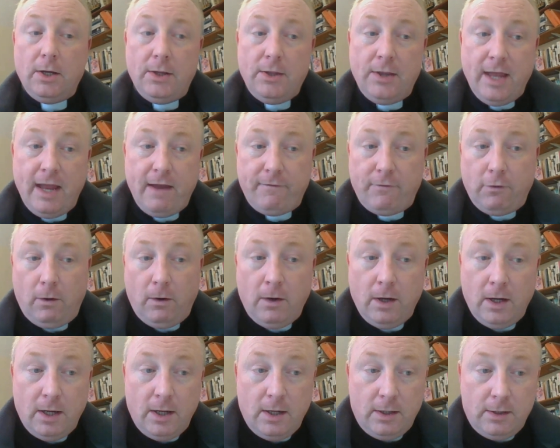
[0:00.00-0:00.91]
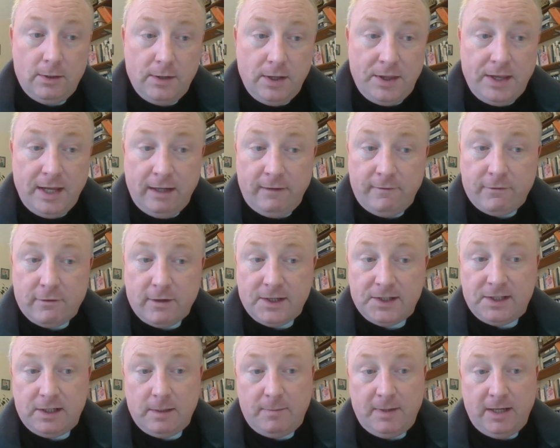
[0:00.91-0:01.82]
Therefore, the thing for
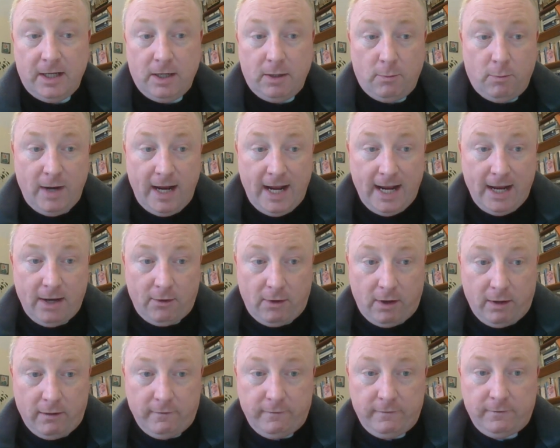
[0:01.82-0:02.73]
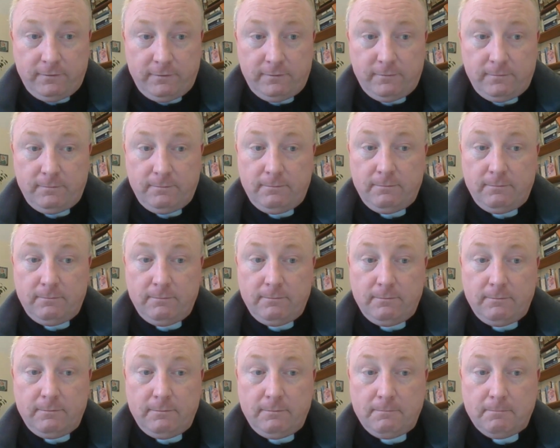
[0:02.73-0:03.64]
us to be aware of,
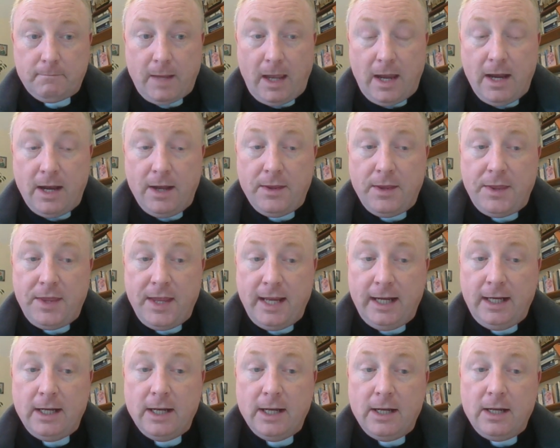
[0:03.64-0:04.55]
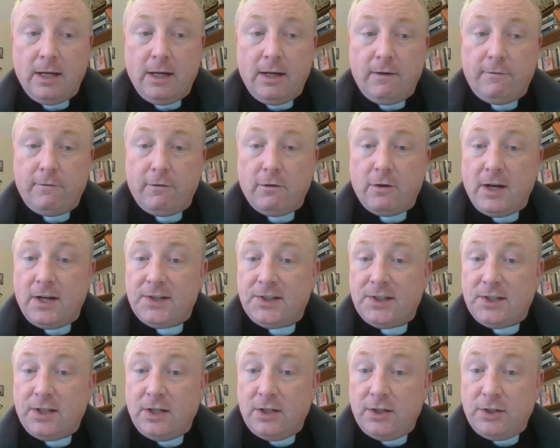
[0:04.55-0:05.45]
uh, the thing for
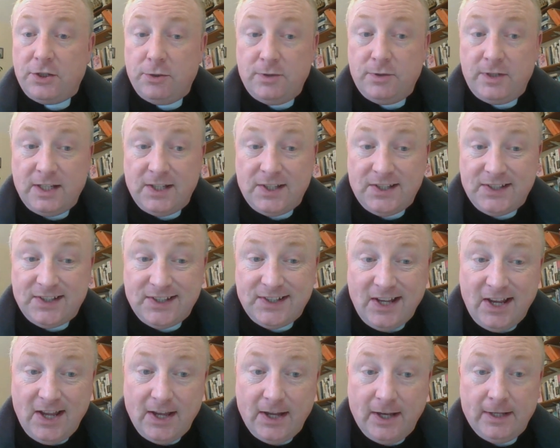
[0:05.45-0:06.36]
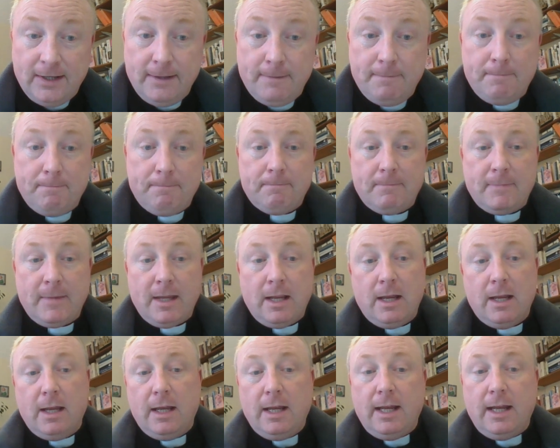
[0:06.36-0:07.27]
us to discern,
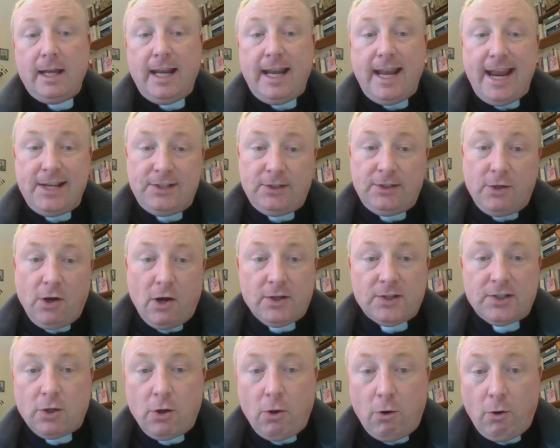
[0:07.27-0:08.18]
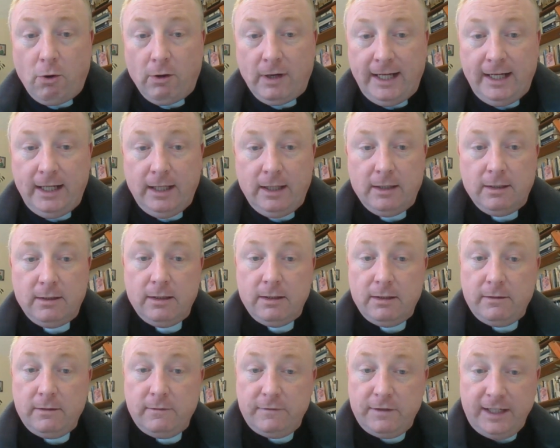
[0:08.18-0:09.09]
is God's calling
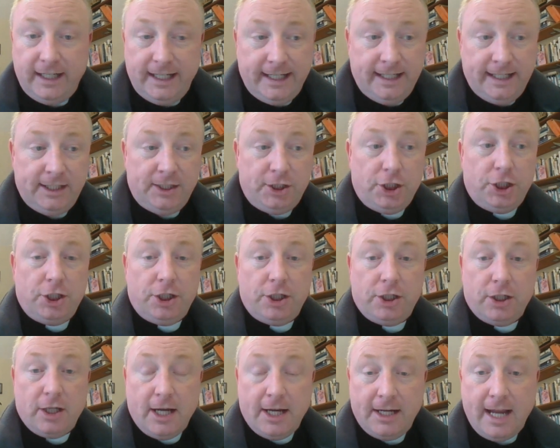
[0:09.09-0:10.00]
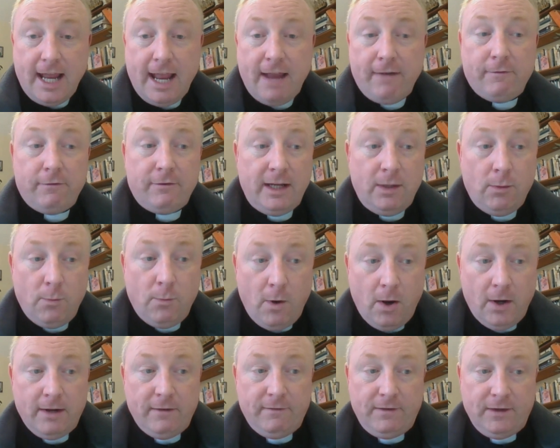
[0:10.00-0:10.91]
for each and every
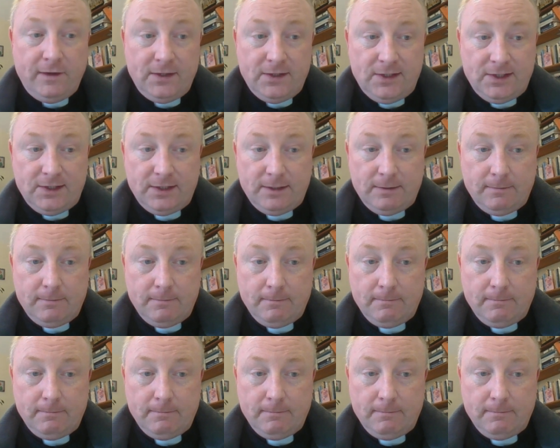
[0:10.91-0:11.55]
one of us.